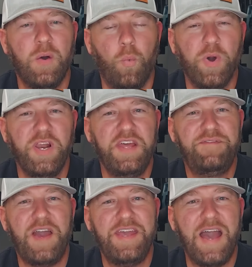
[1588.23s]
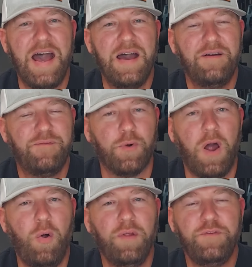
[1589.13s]
OneLeaf.ai
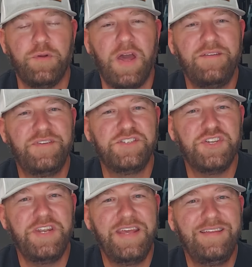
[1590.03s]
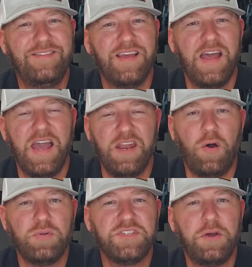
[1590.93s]
for all of your night vision needs, and
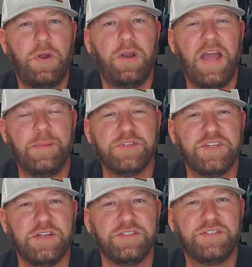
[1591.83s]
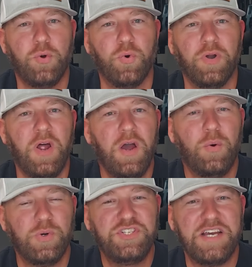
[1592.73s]
also our Amazon store,
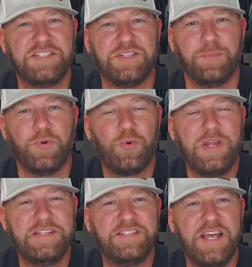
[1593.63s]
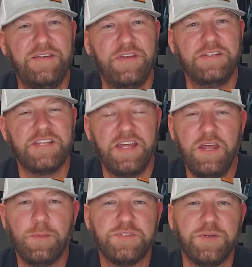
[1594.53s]
which has some great savings
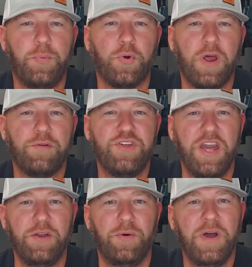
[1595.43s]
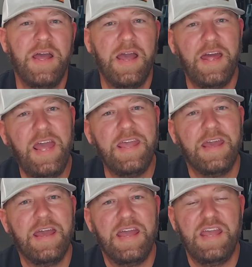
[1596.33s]
and helps support our channel. And
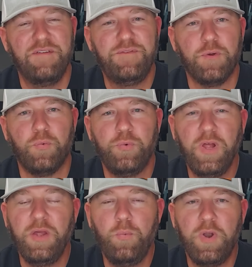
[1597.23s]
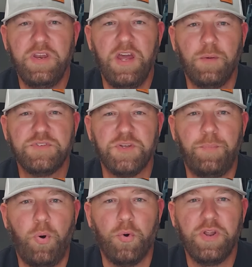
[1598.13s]
hey, if you're really wanting to help
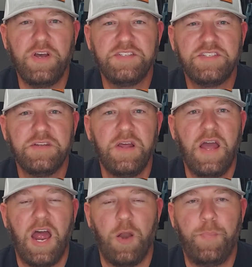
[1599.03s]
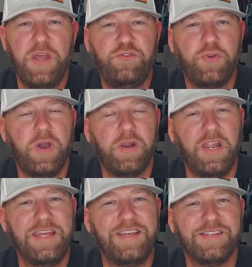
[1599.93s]
support us, our
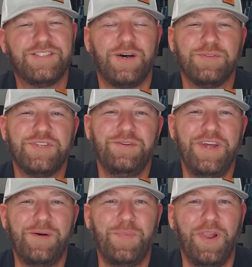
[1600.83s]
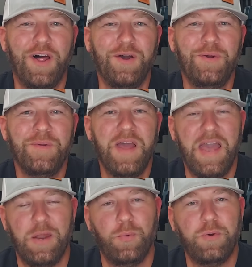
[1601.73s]
Patreon link is also down below,
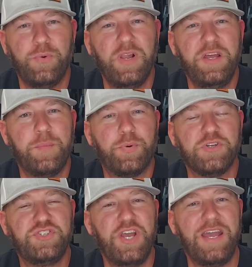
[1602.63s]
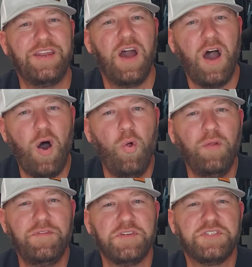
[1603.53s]
and we really appreciate
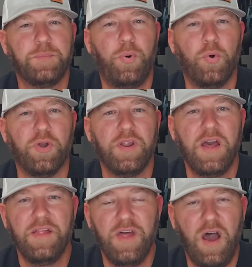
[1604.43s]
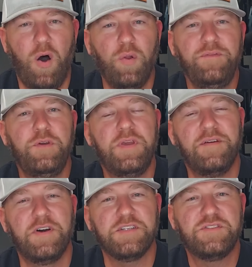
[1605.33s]
all of the support that all of you
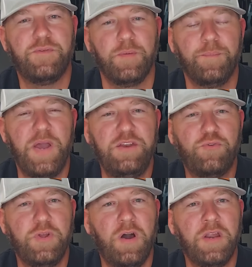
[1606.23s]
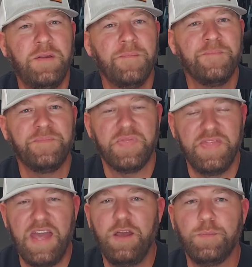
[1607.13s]
give us from Patreon.
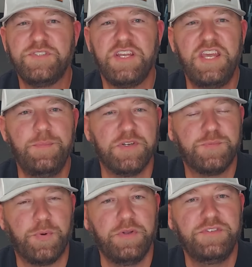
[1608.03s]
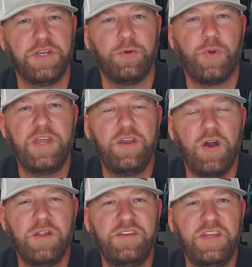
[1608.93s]
That helps to keep us producing great
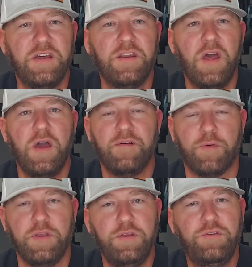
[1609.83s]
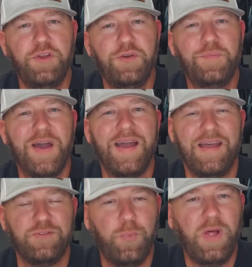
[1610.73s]
content for YouTube,
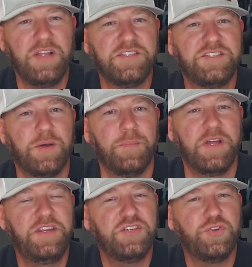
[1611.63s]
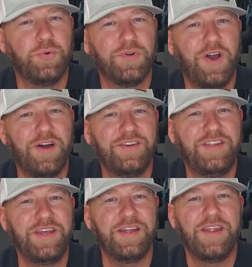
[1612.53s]
as well as some additional
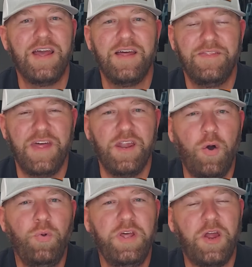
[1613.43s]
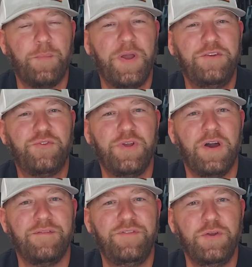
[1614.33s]
content that only our
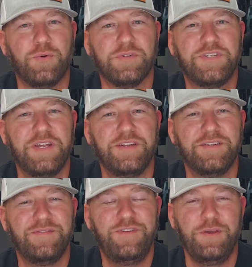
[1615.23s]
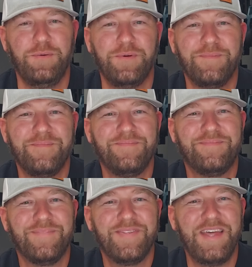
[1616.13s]
Patreon viewers get to view.
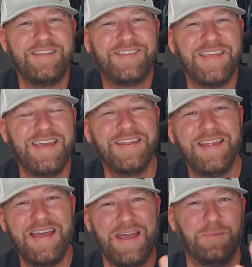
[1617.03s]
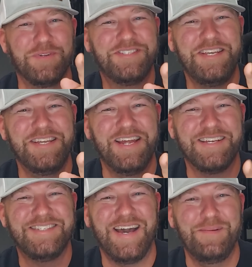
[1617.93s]
Thanks again, and we'll see you
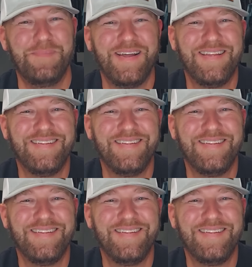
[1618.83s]
next time.